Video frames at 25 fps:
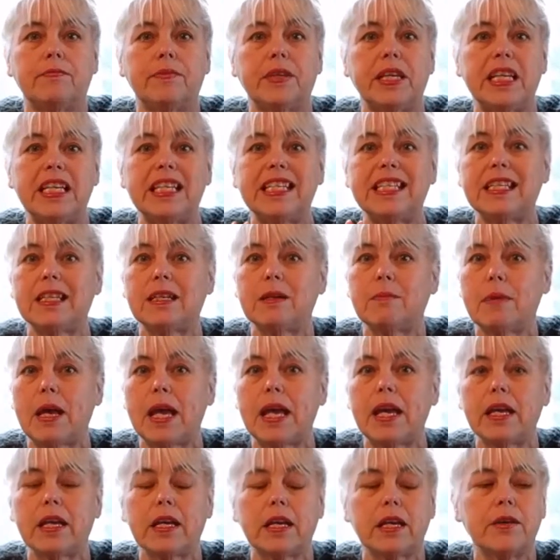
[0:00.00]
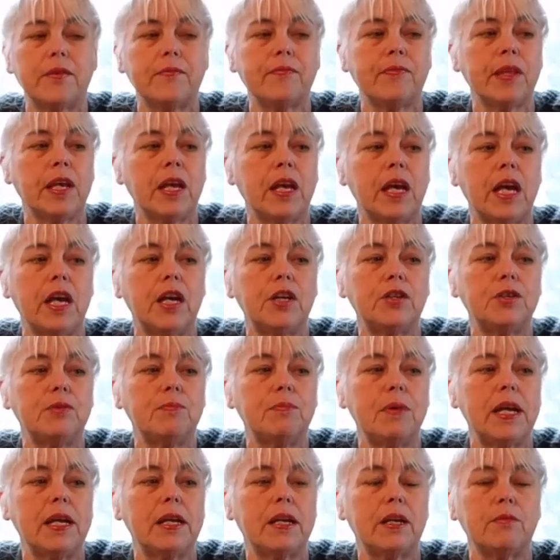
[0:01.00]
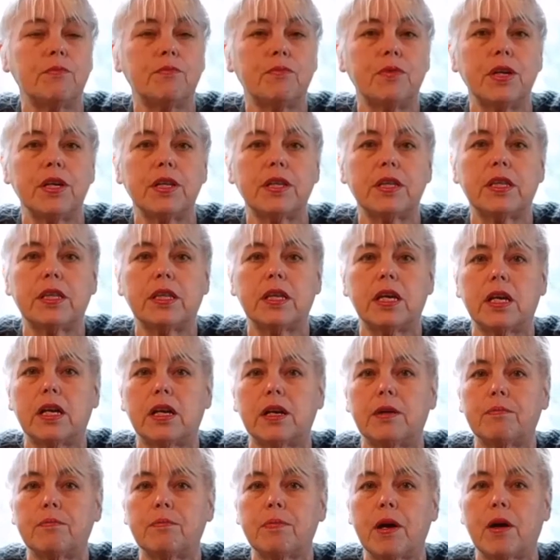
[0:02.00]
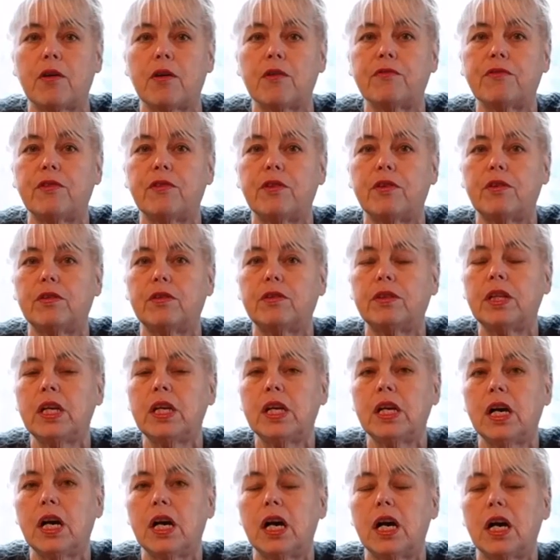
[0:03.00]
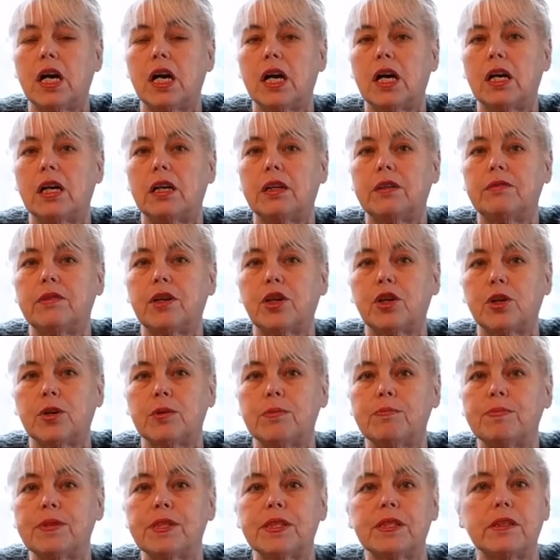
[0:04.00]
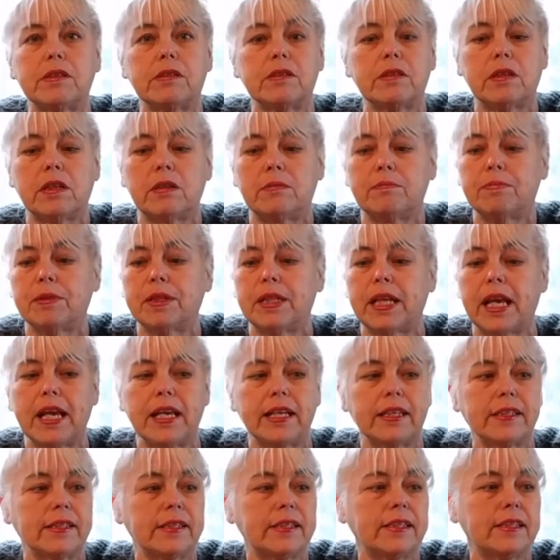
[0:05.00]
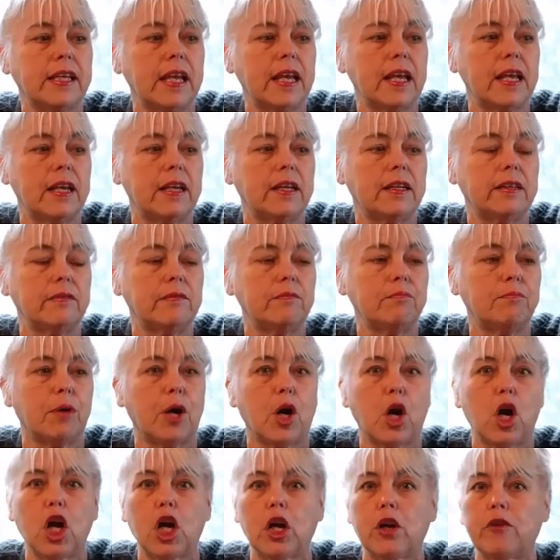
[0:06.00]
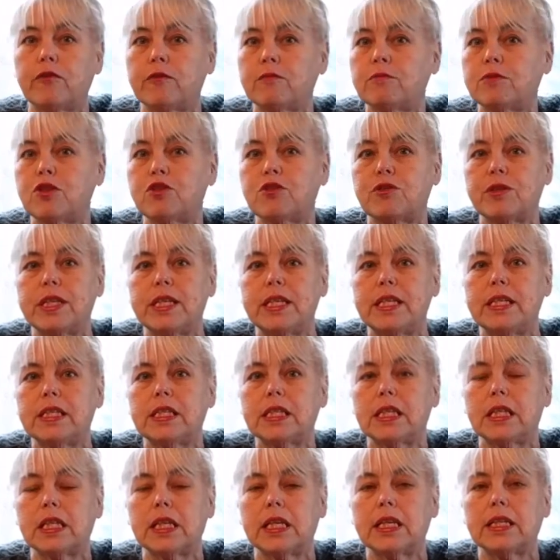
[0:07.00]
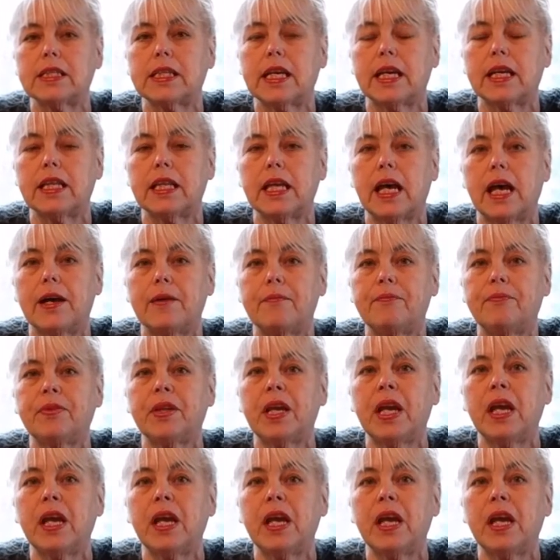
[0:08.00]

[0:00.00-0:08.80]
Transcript: easy to make, and you make them with powerful herbs and plants and bark from trees and things like that